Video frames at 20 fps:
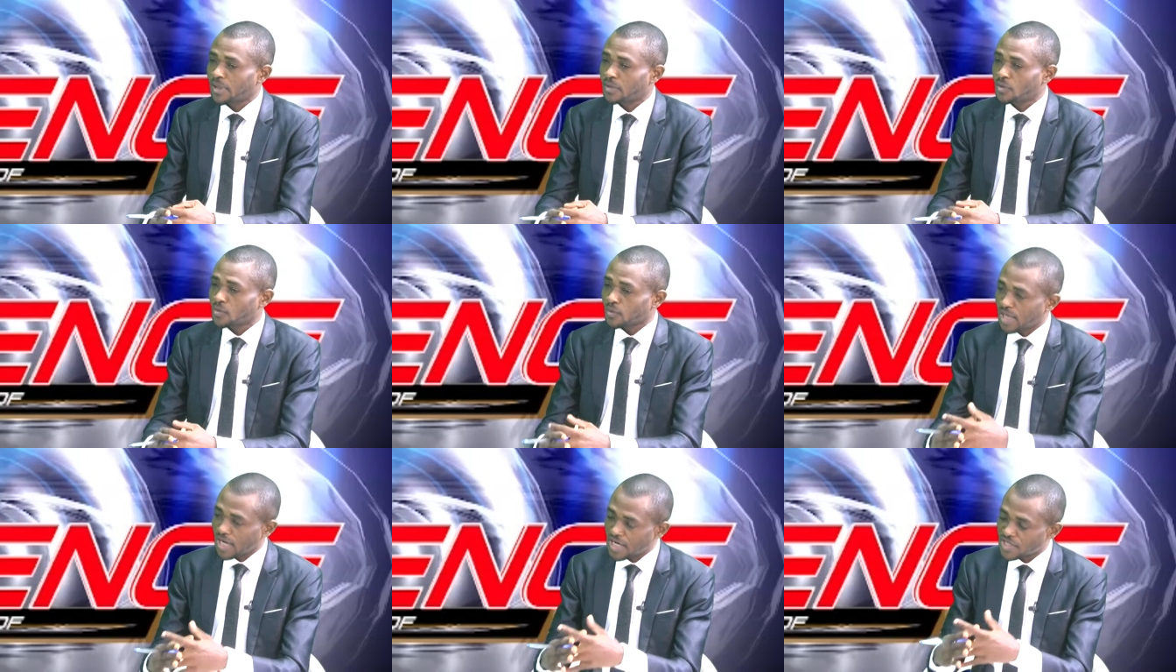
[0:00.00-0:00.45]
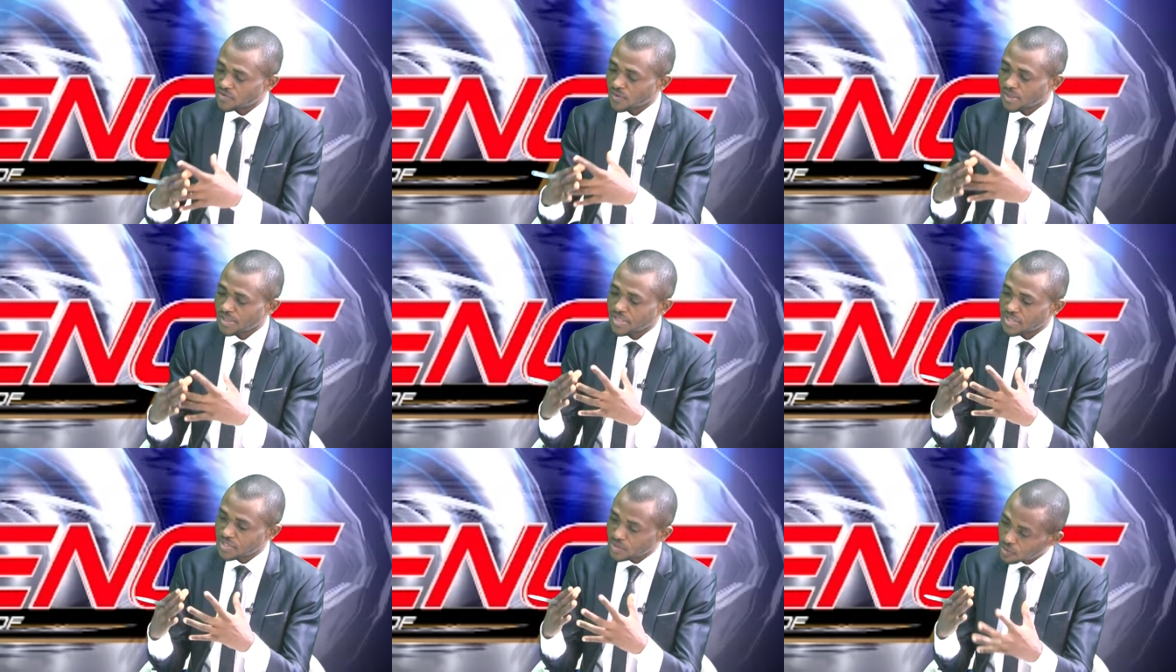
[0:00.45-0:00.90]
you guys
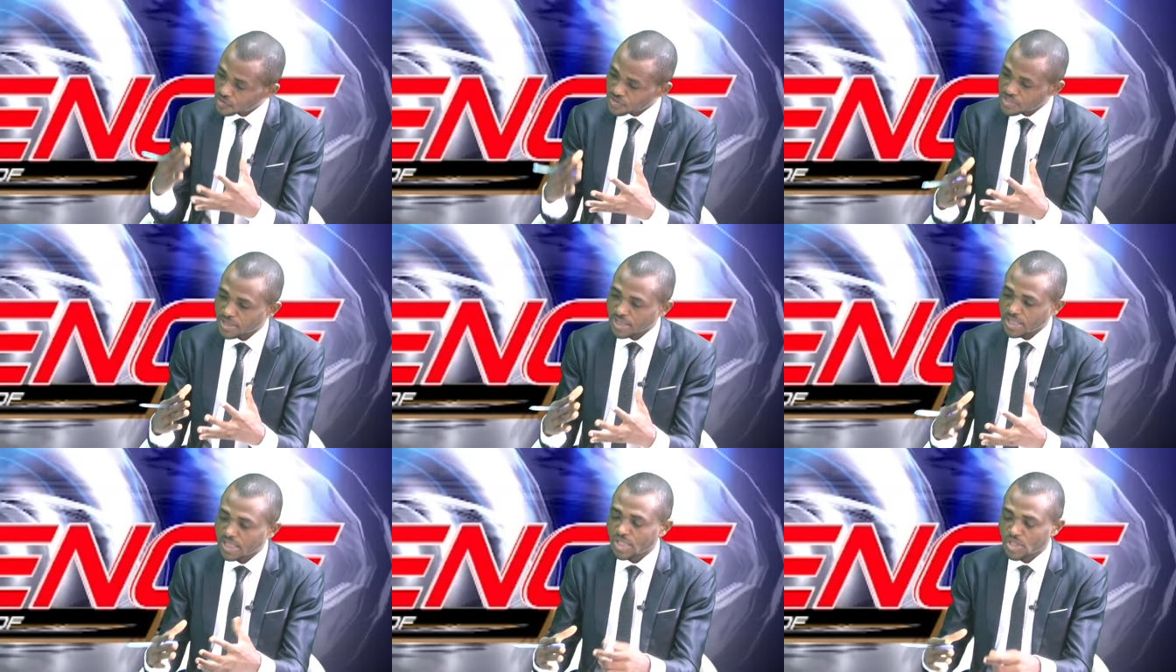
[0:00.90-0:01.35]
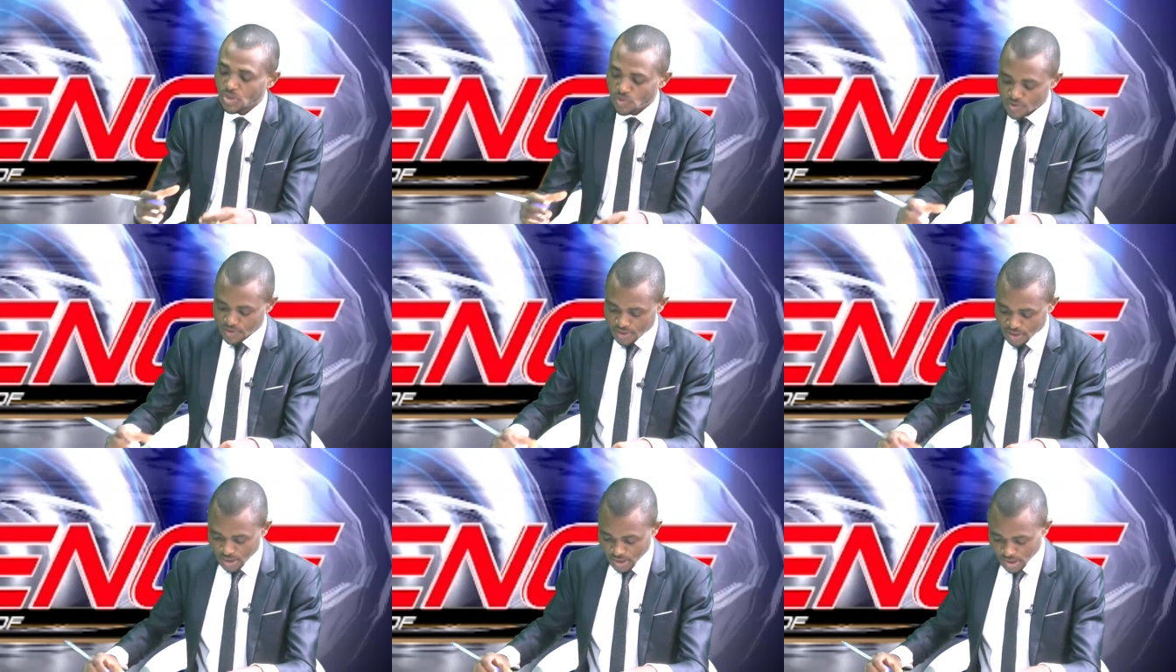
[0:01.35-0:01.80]
were discussing
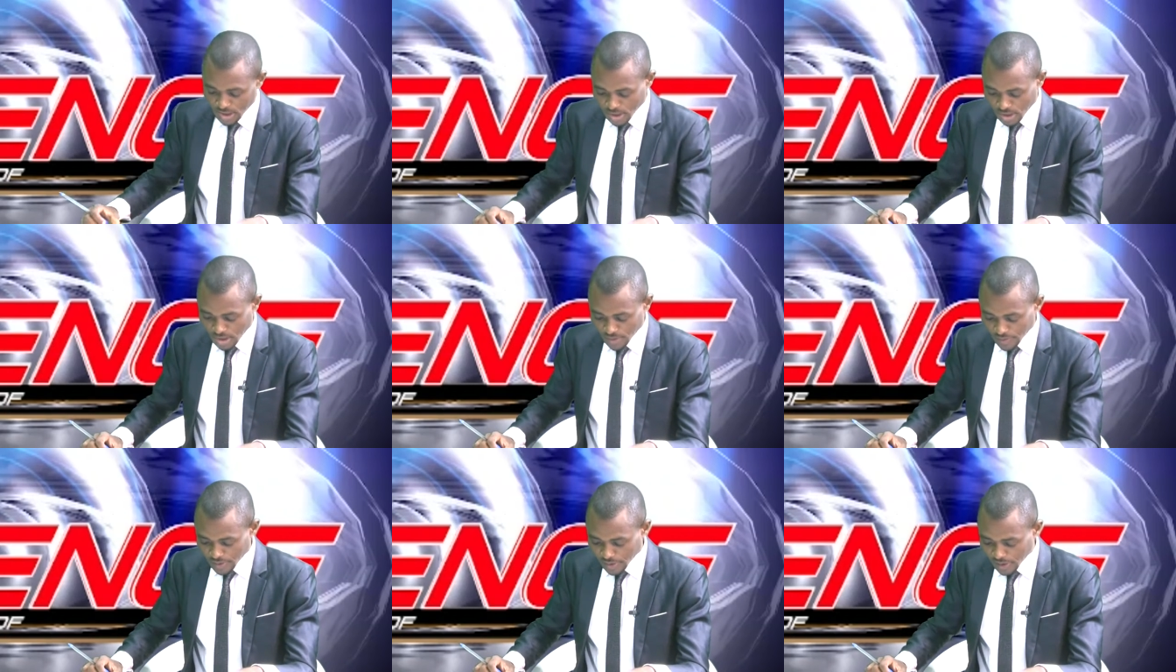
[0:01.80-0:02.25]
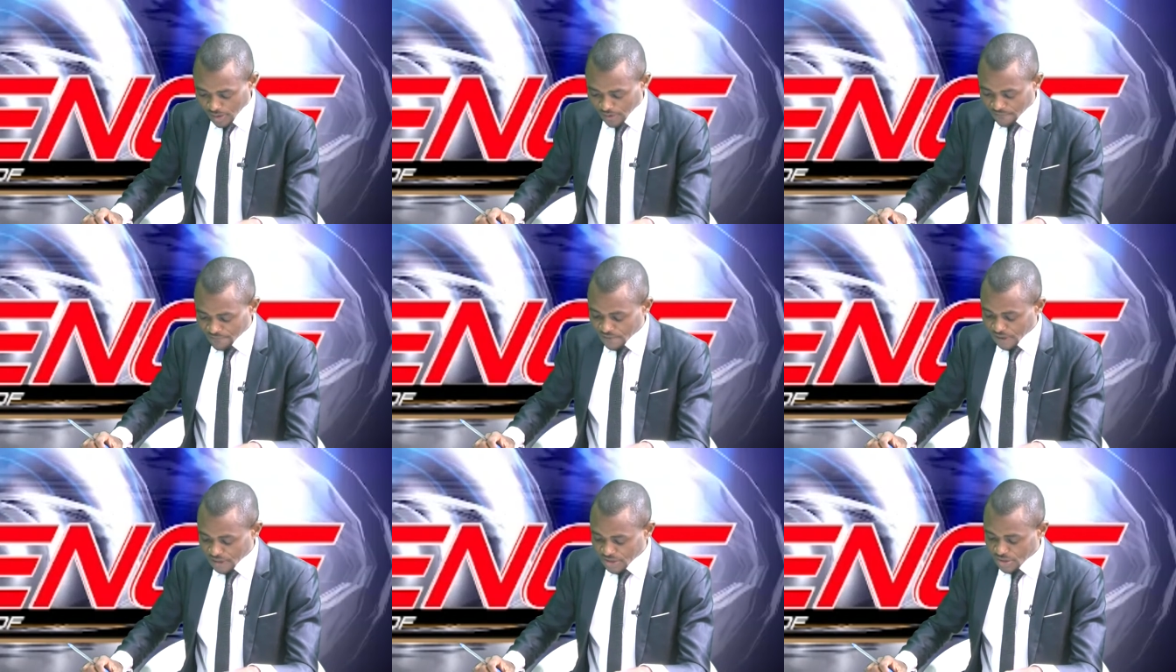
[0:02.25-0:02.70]
issues that are
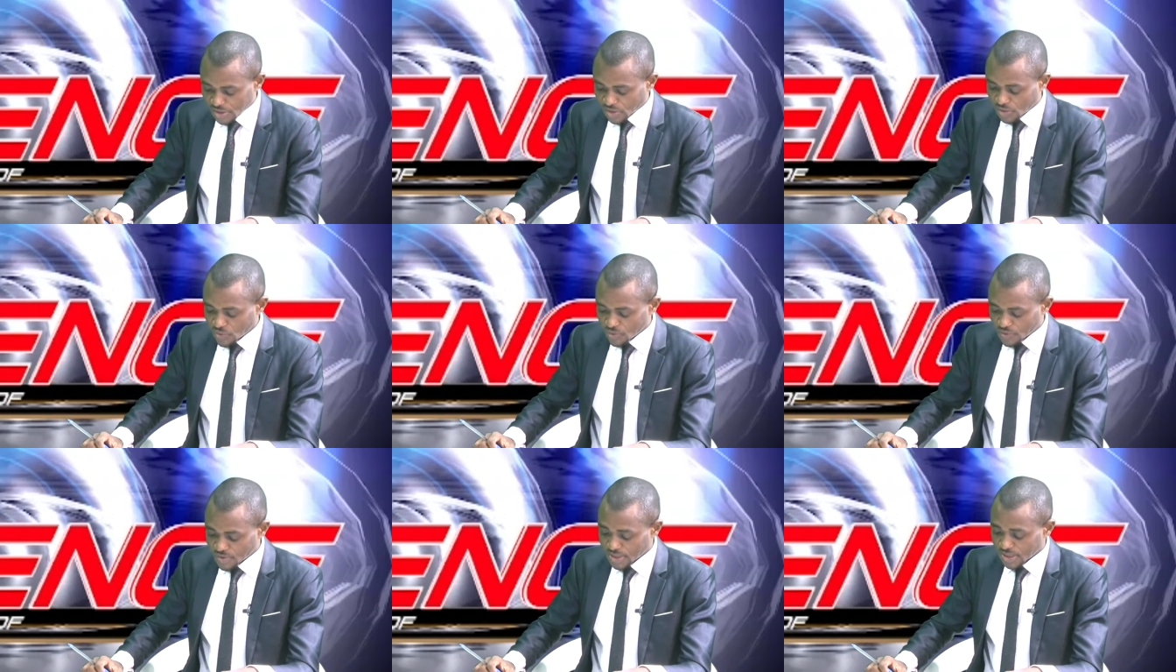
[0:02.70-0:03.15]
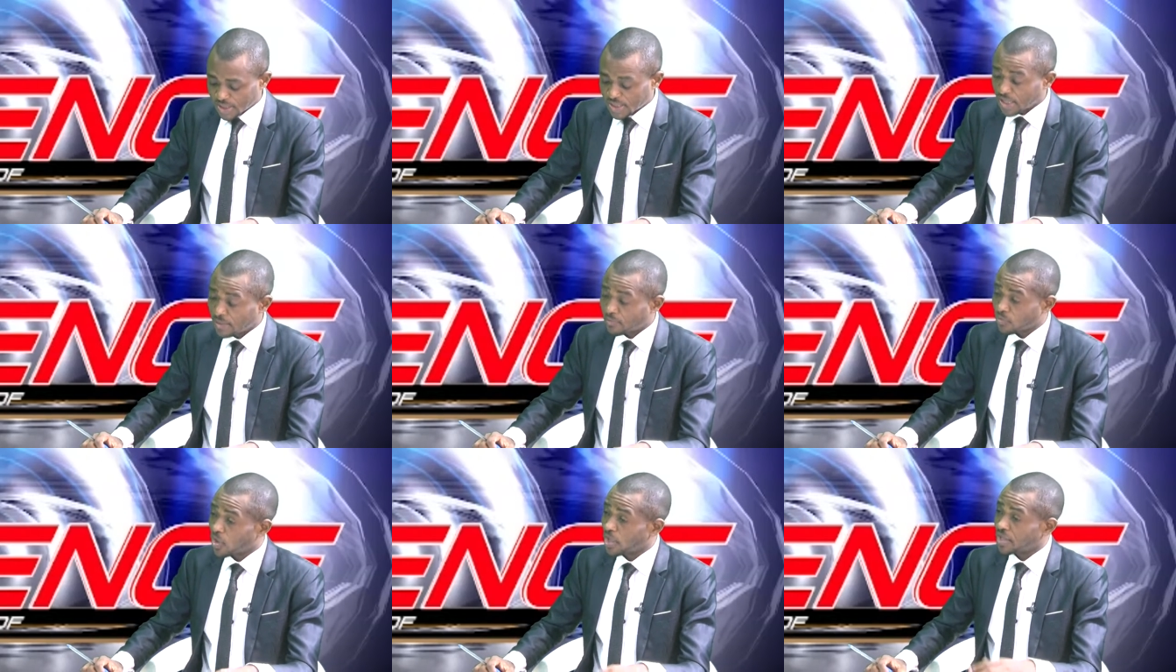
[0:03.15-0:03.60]
affecting youths in
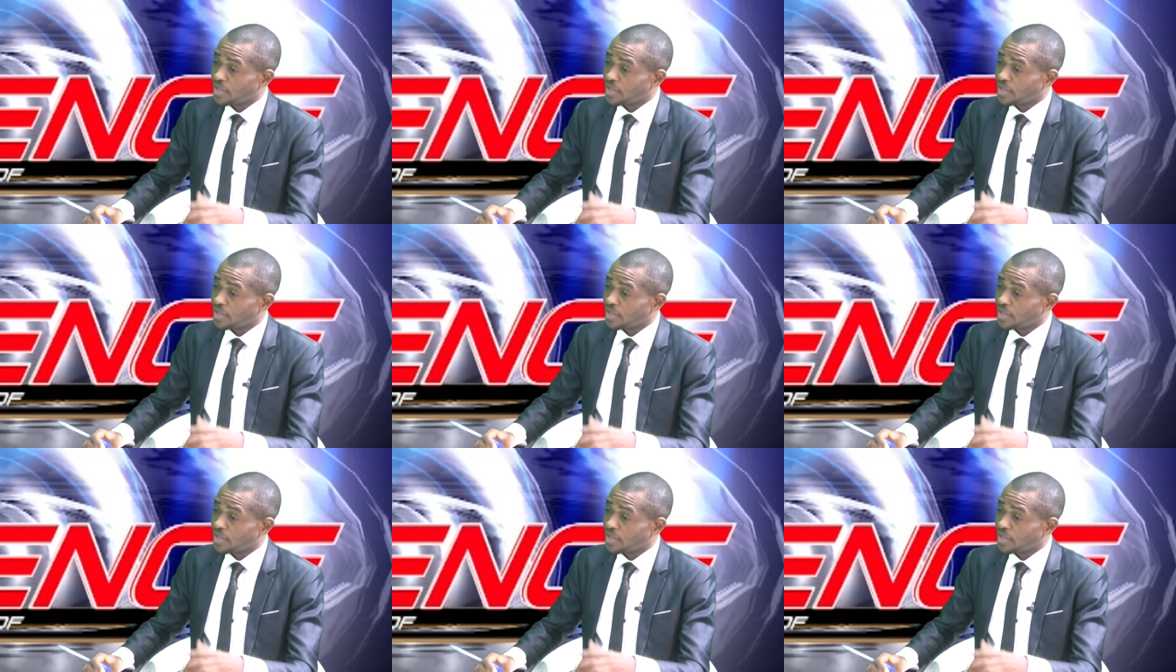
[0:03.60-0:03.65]
Cameroon.